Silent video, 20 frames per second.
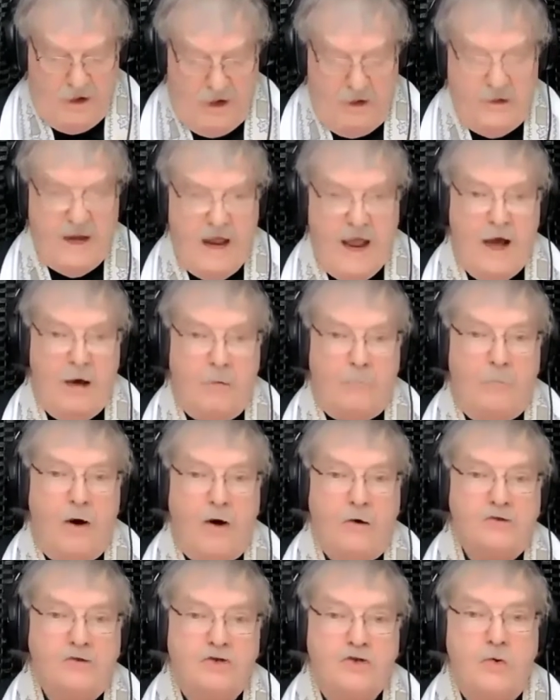Now,
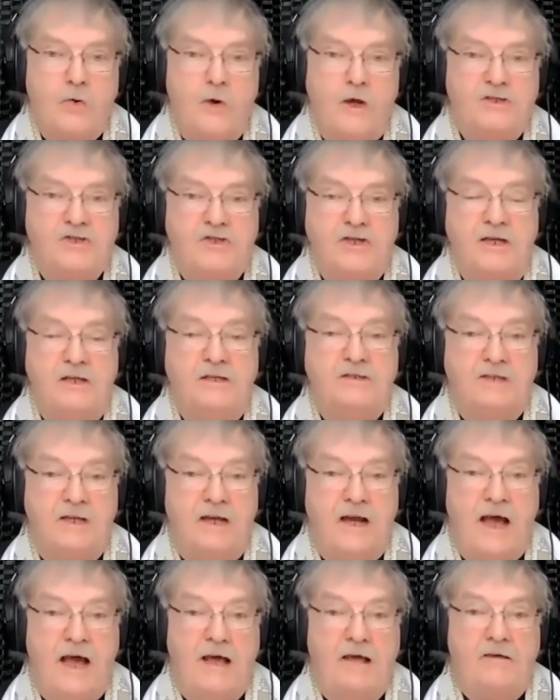most Christians,
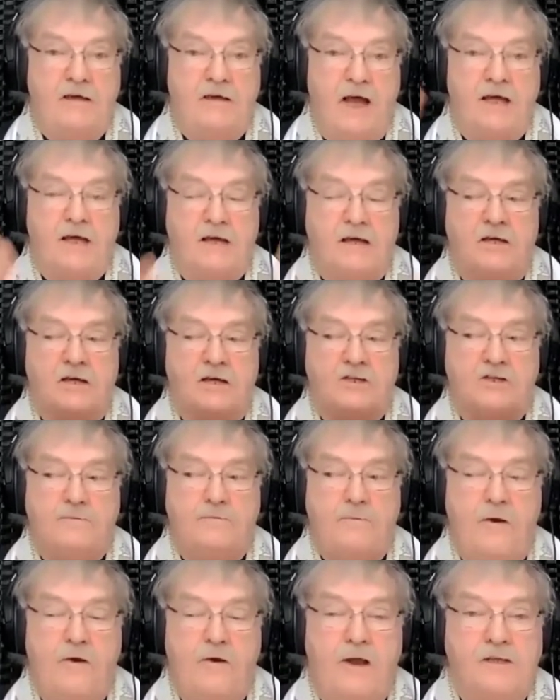and I could
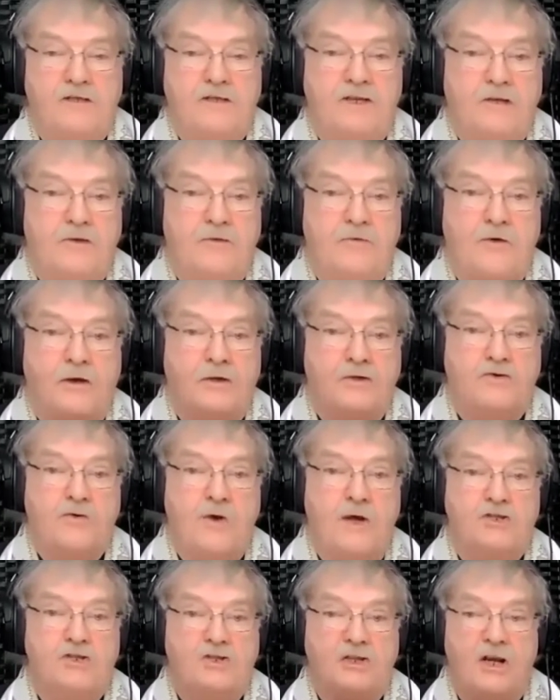experience his
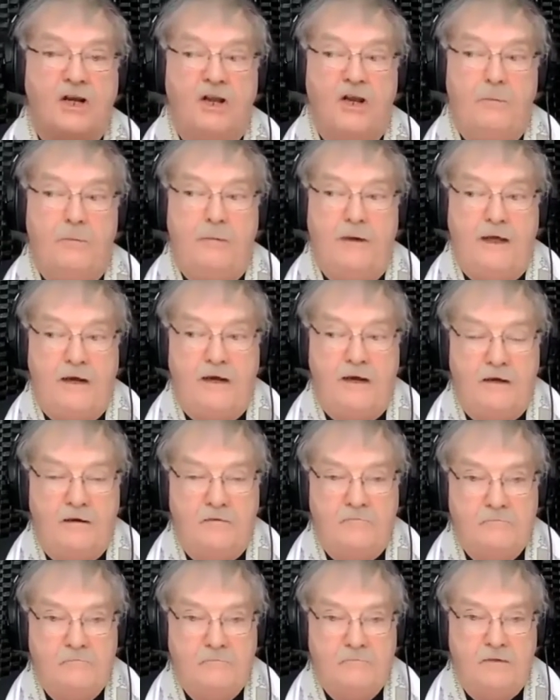frustration a little bit
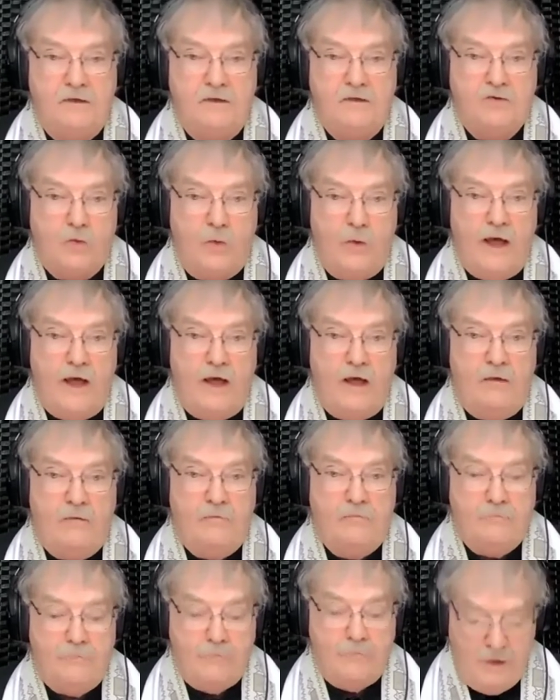as
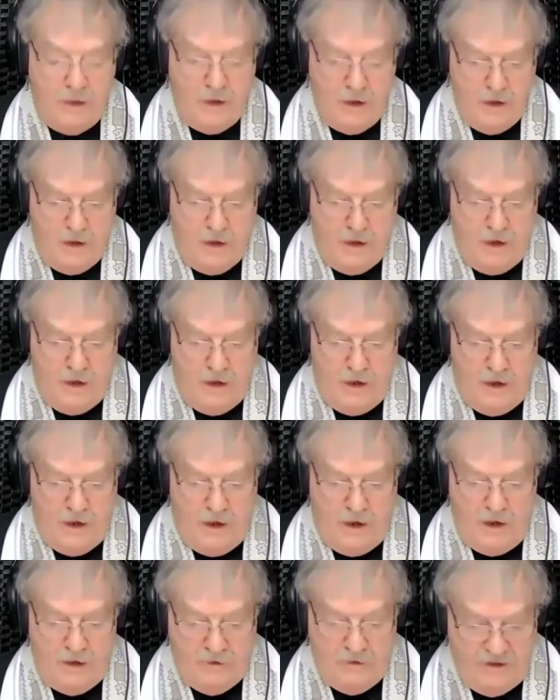well
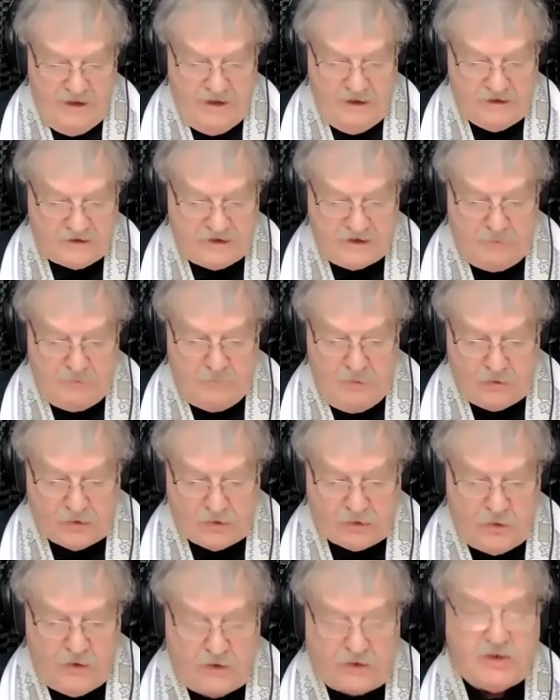in this, that
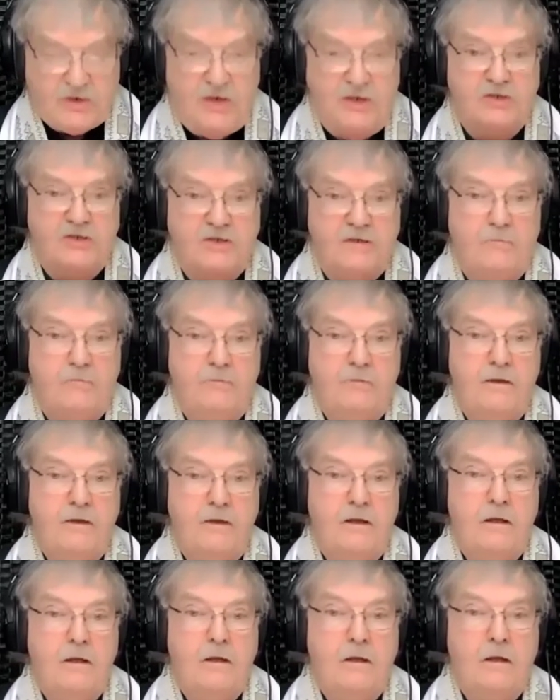most Christians
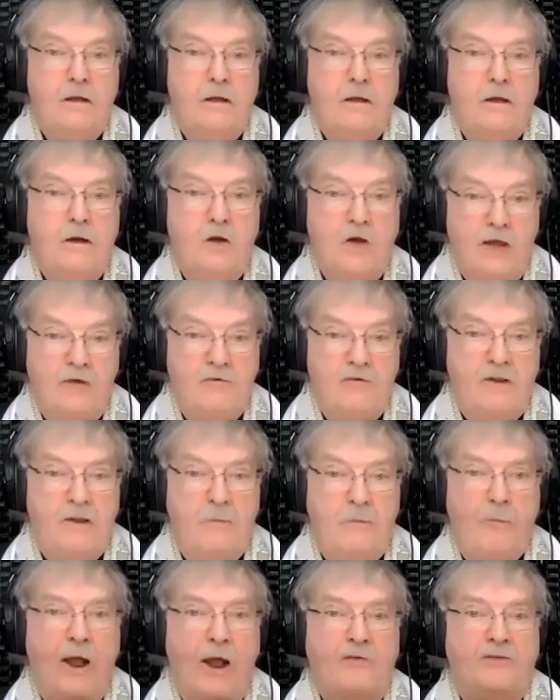live in the
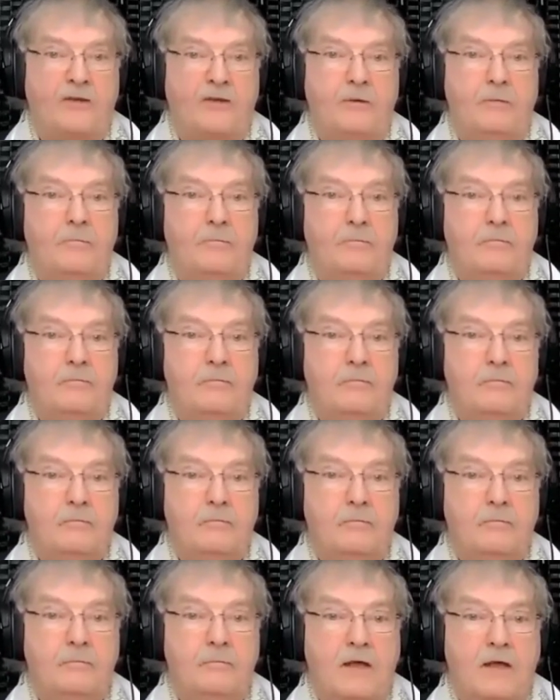present.
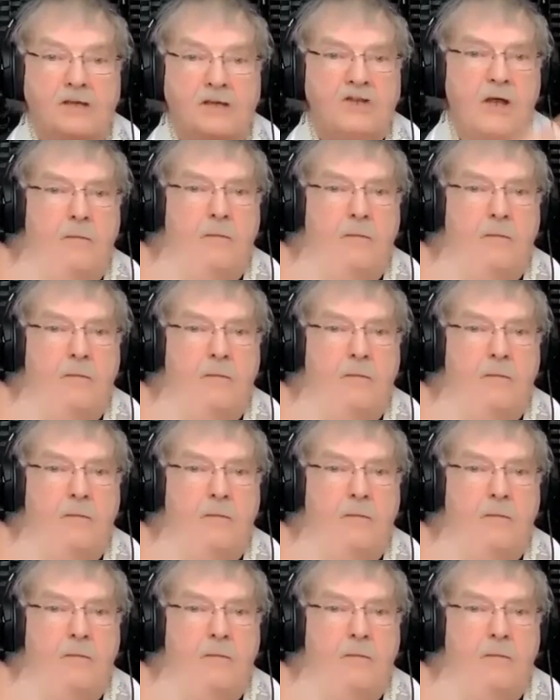I see